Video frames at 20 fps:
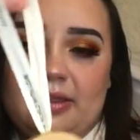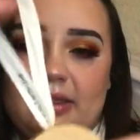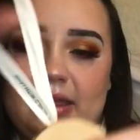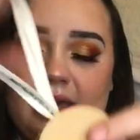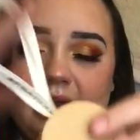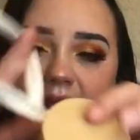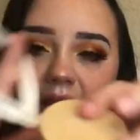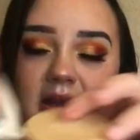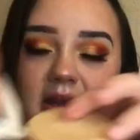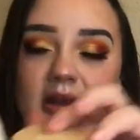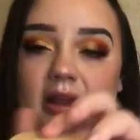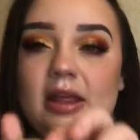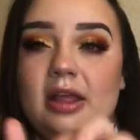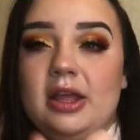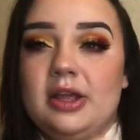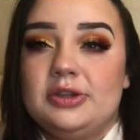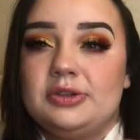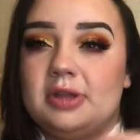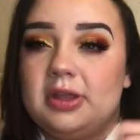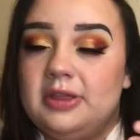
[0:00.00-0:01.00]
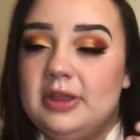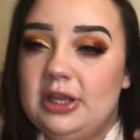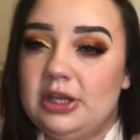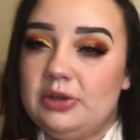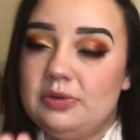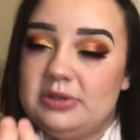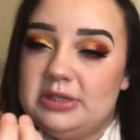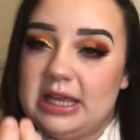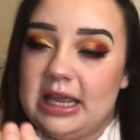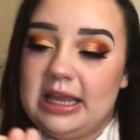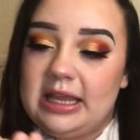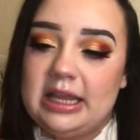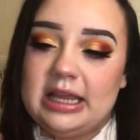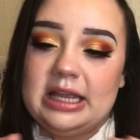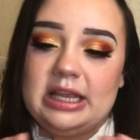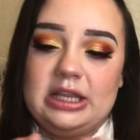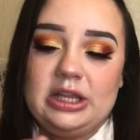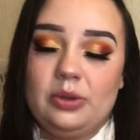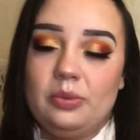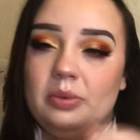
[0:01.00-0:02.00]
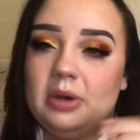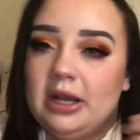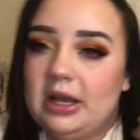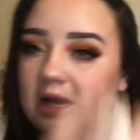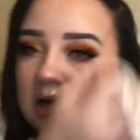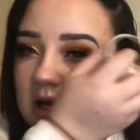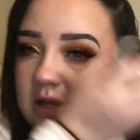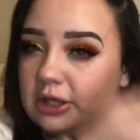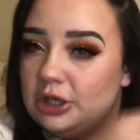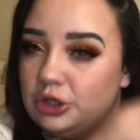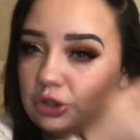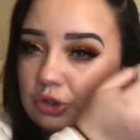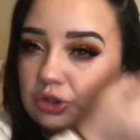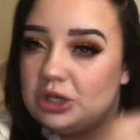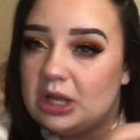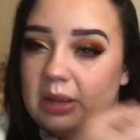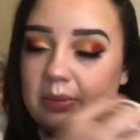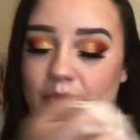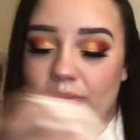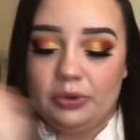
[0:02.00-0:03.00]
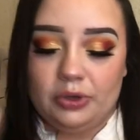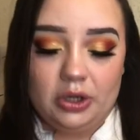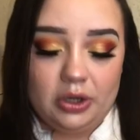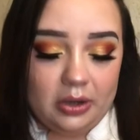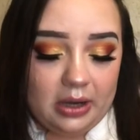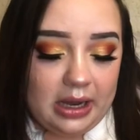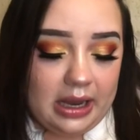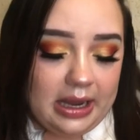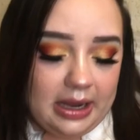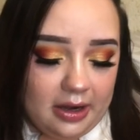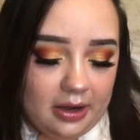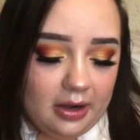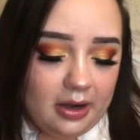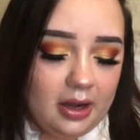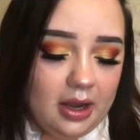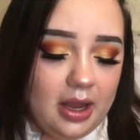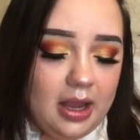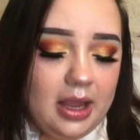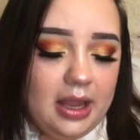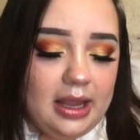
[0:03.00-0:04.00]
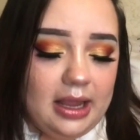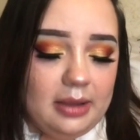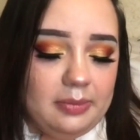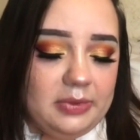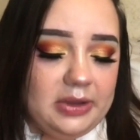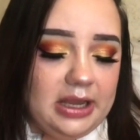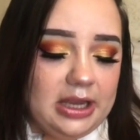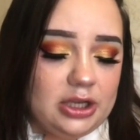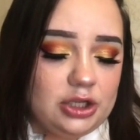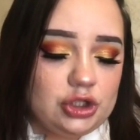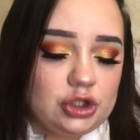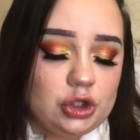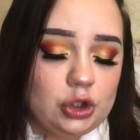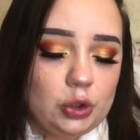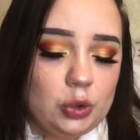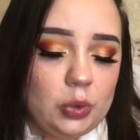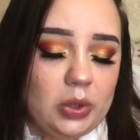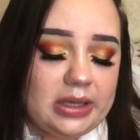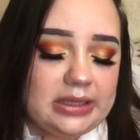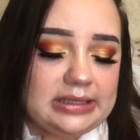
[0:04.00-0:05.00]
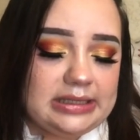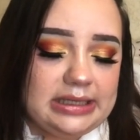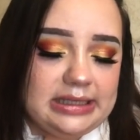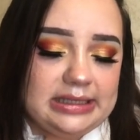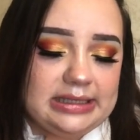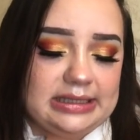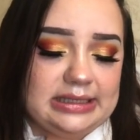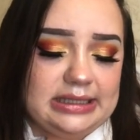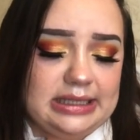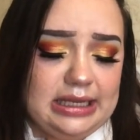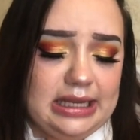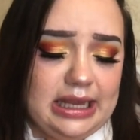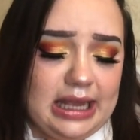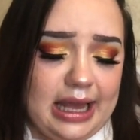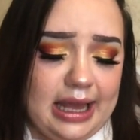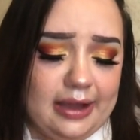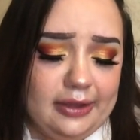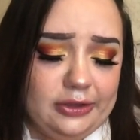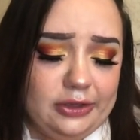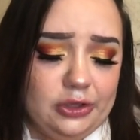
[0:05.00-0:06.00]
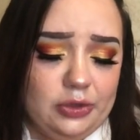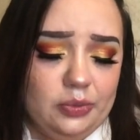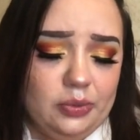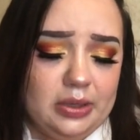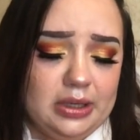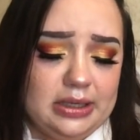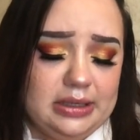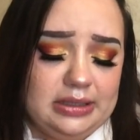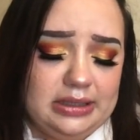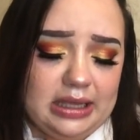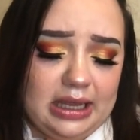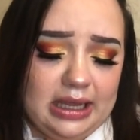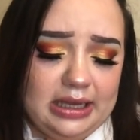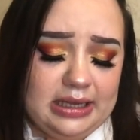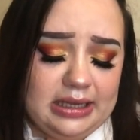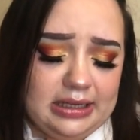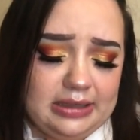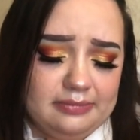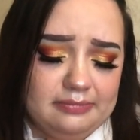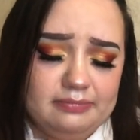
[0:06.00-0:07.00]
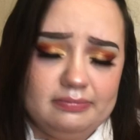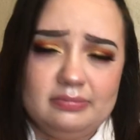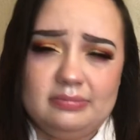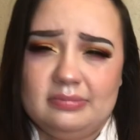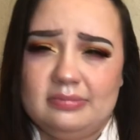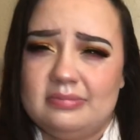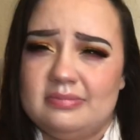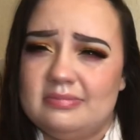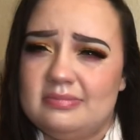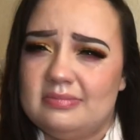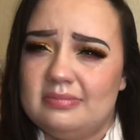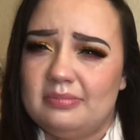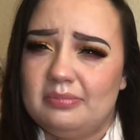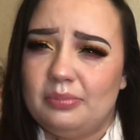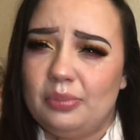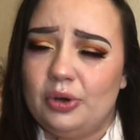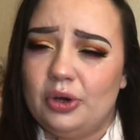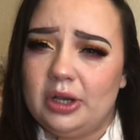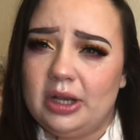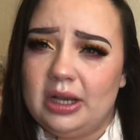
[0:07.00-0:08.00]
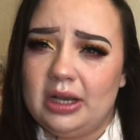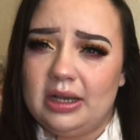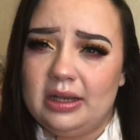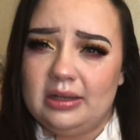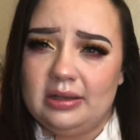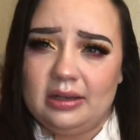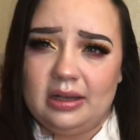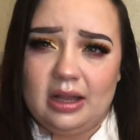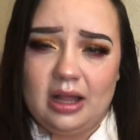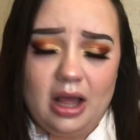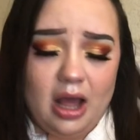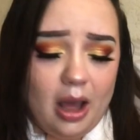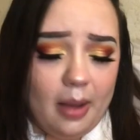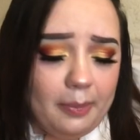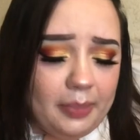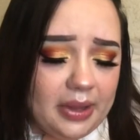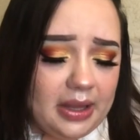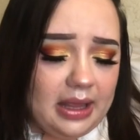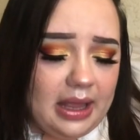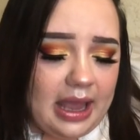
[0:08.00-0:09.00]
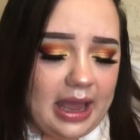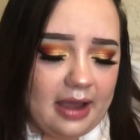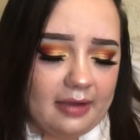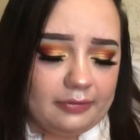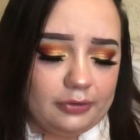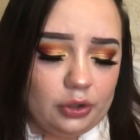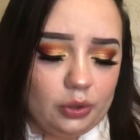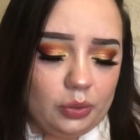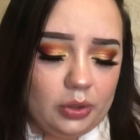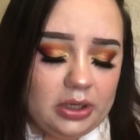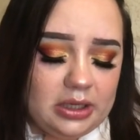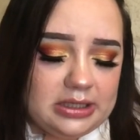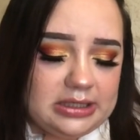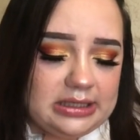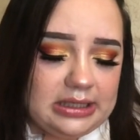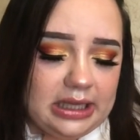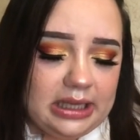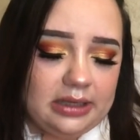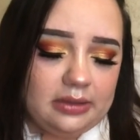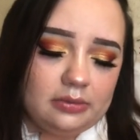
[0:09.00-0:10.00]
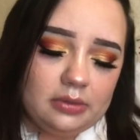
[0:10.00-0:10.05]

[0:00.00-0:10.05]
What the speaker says: that. So I think you take it, you wet it, and then you shampoo your hair. It'd be interesting to see how you would kind of put it up afterwards, like